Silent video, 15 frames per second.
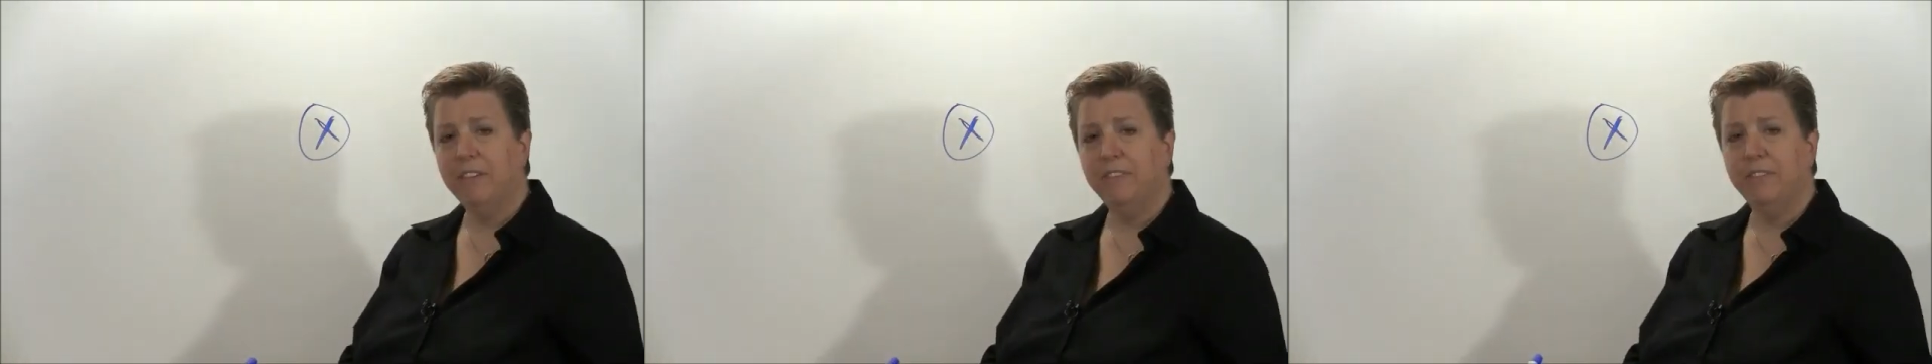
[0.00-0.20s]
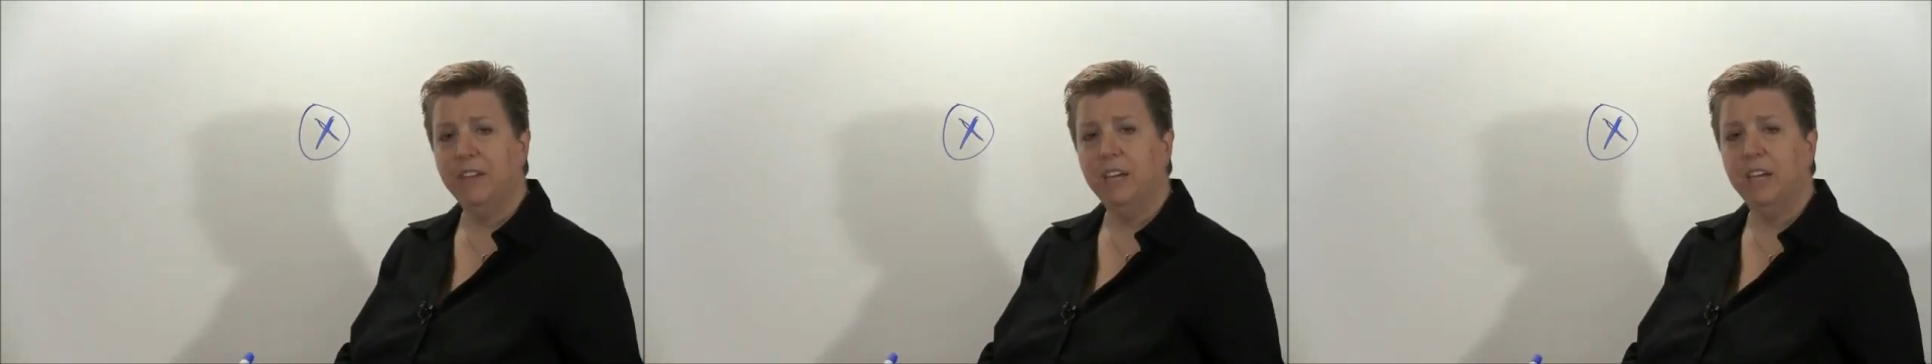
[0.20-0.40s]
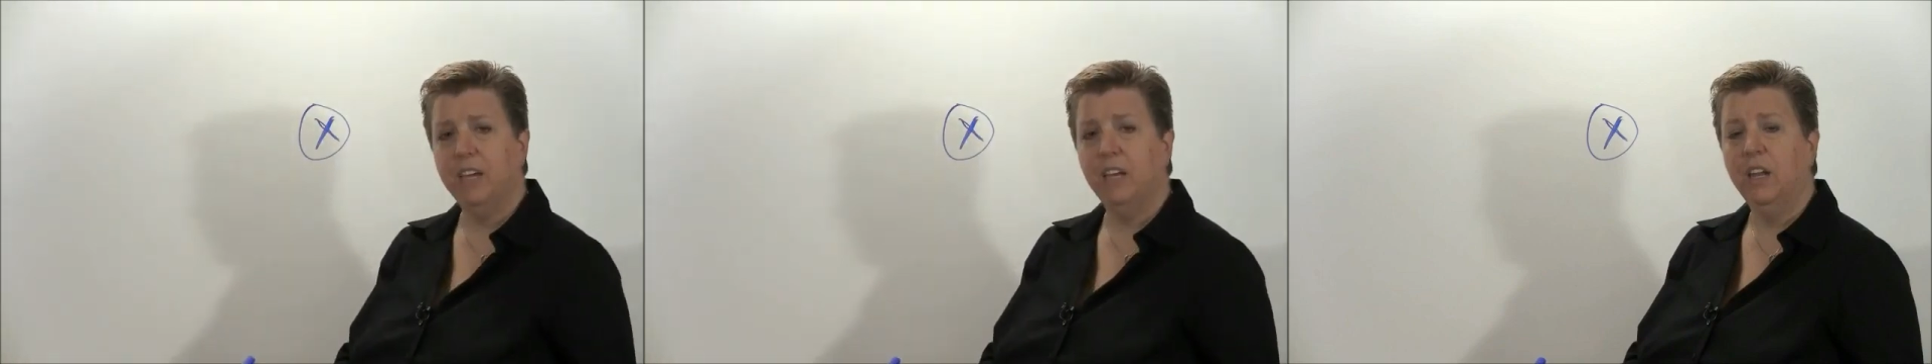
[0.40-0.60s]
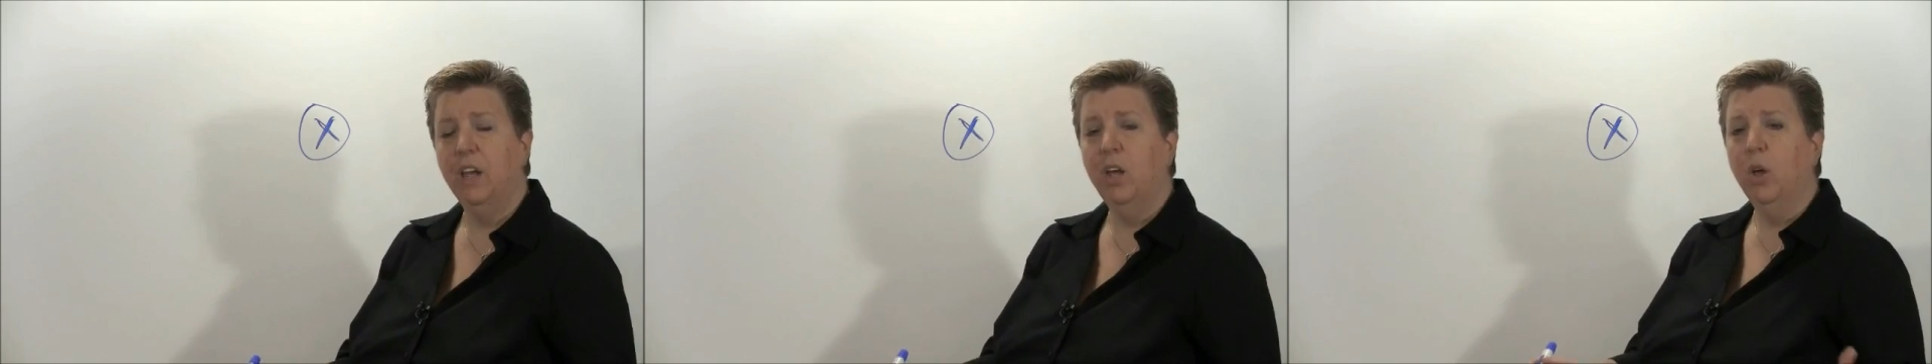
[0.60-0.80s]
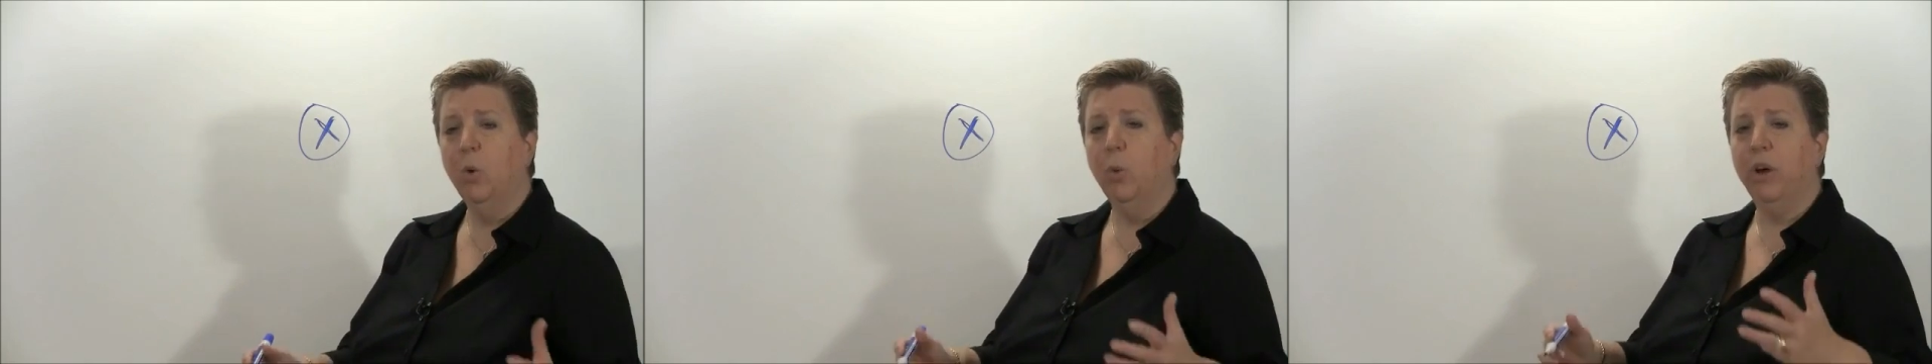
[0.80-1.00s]
event,
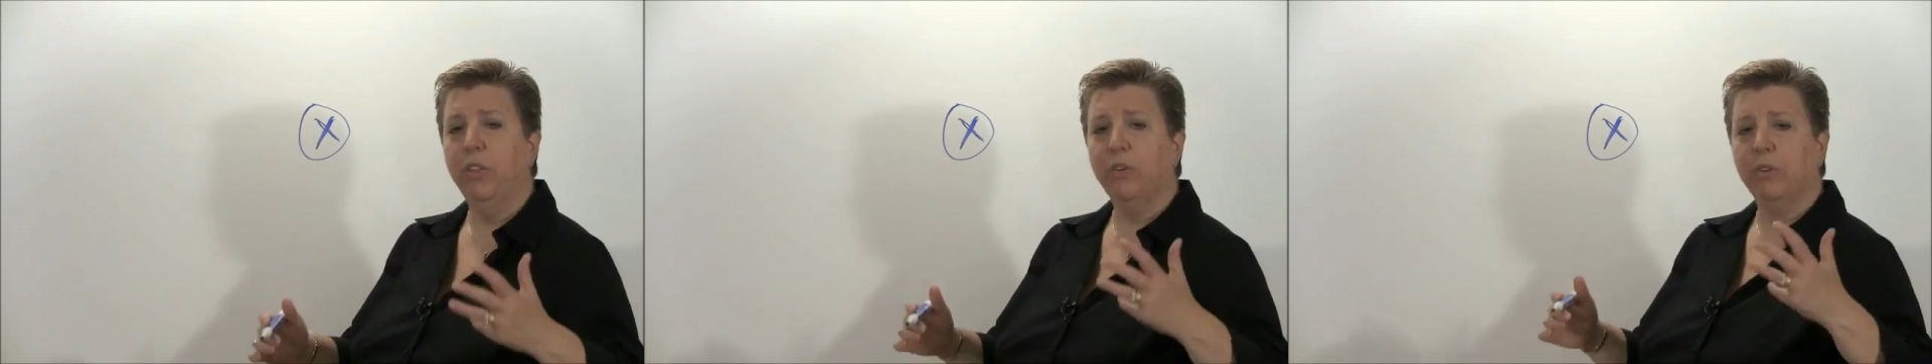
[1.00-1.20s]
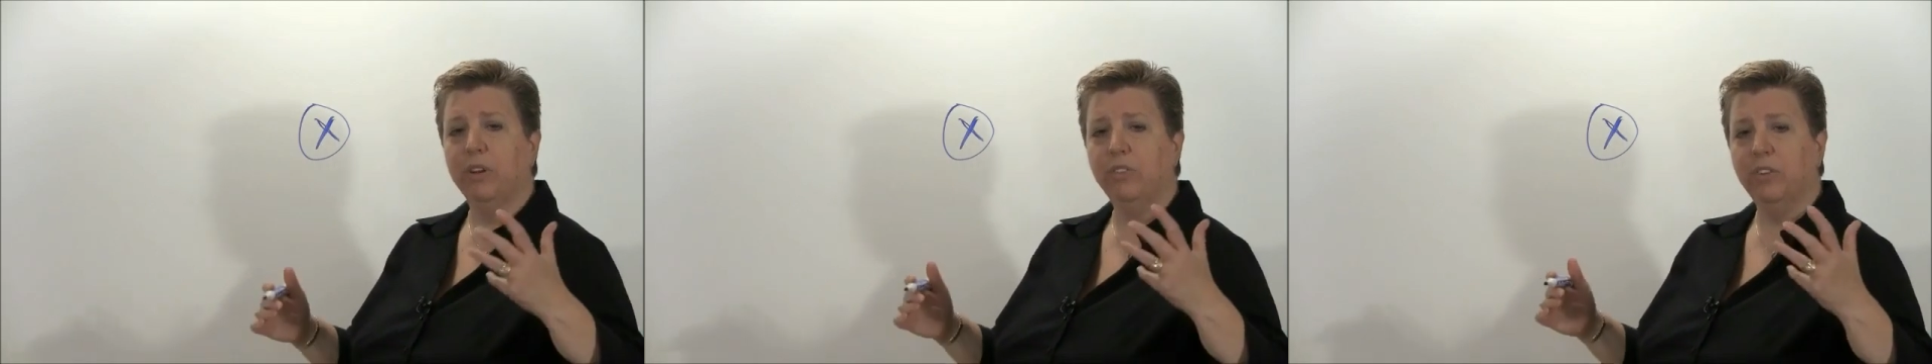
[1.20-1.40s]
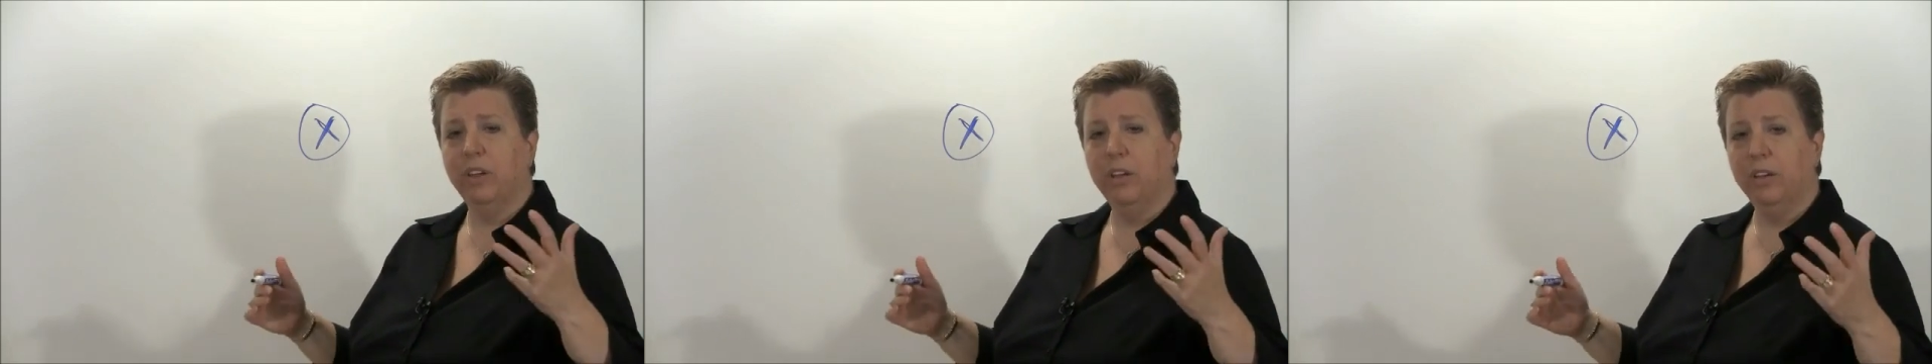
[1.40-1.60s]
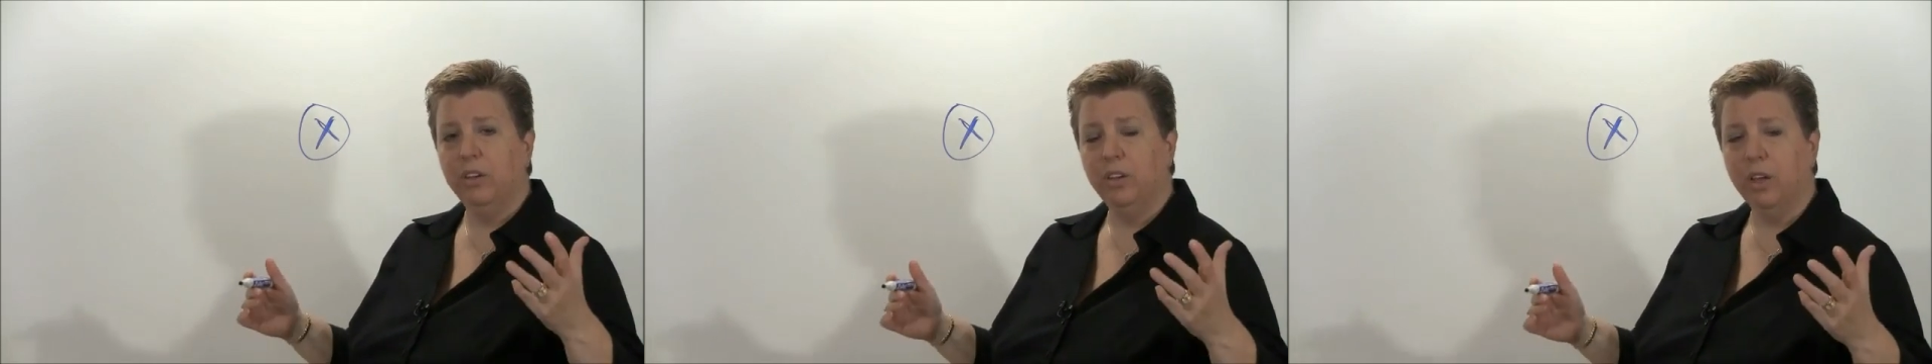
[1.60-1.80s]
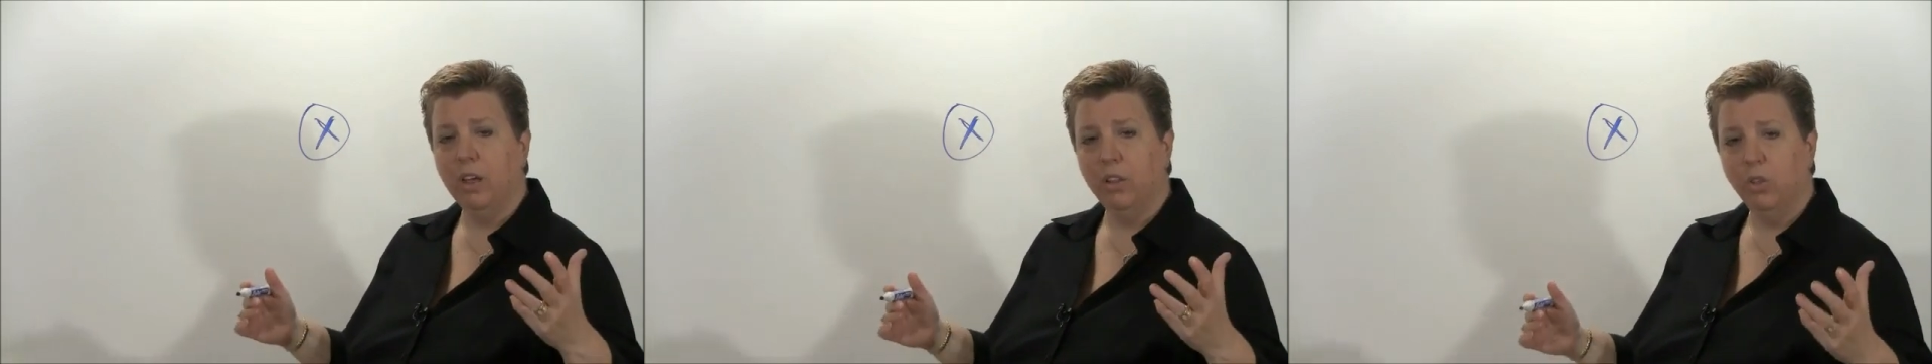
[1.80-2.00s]
whether it's a
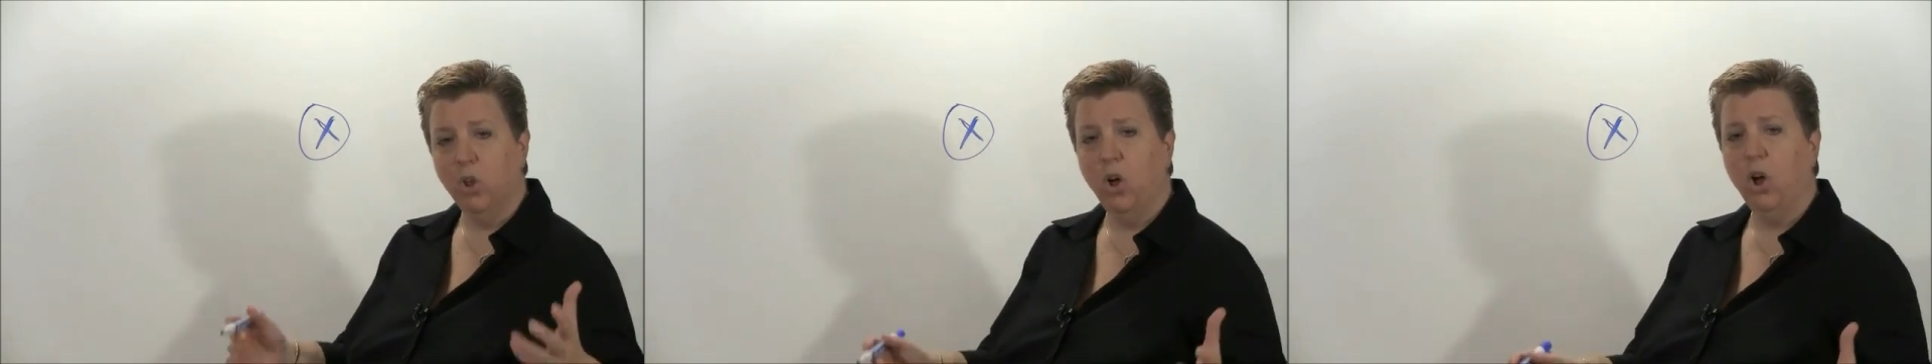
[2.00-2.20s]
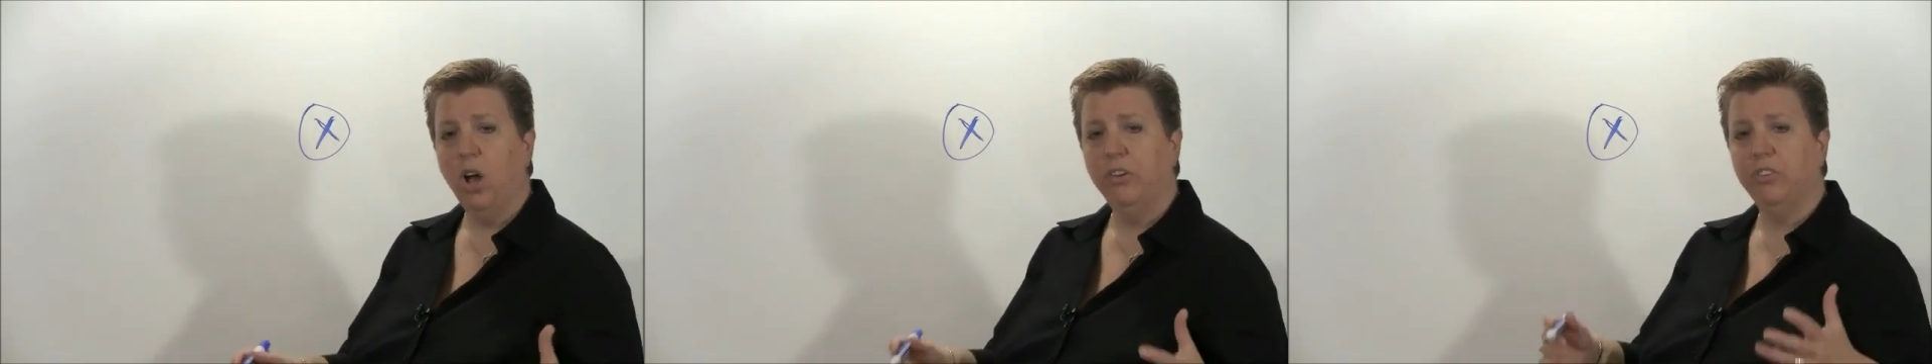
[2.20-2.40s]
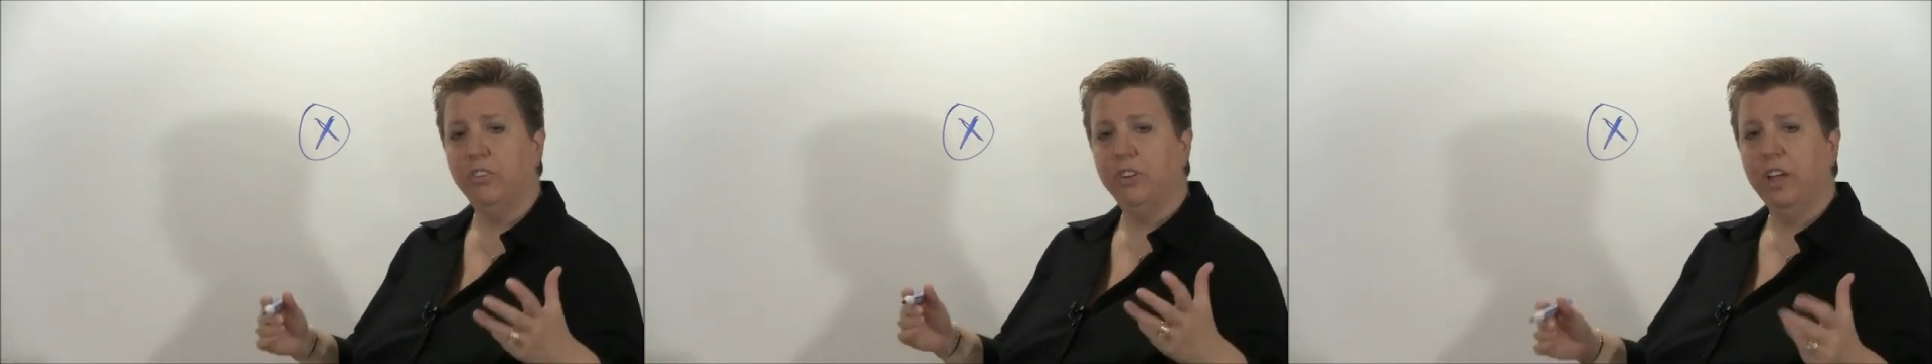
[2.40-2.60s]
launch,